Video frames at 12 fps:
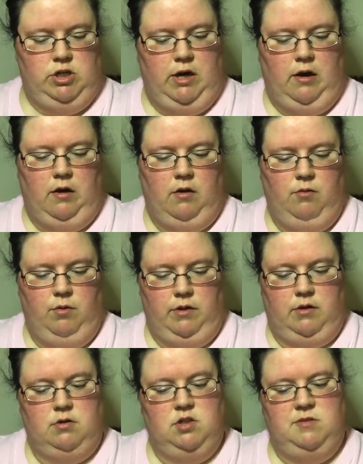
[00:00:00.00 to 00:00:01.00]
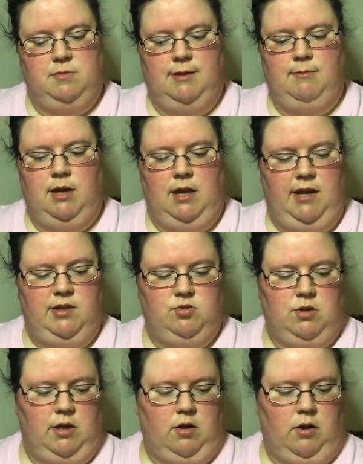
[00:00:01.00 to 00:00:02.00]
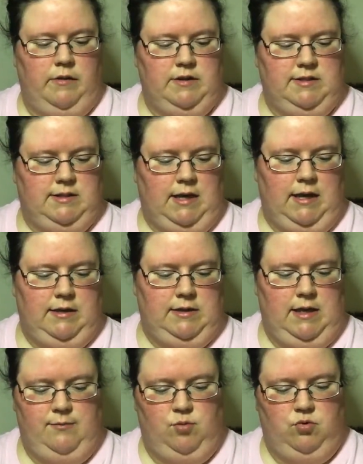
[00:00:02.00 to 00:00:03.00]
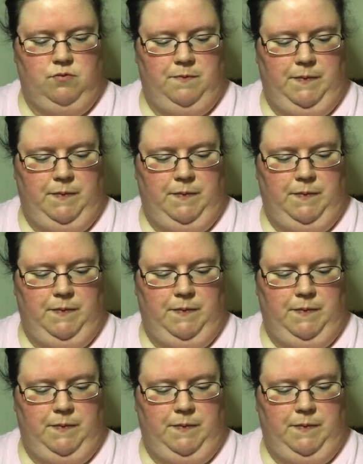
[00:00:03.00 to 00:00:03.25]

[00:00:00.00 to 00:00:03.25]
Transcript: chair with a crisp lemonade drink on the side table.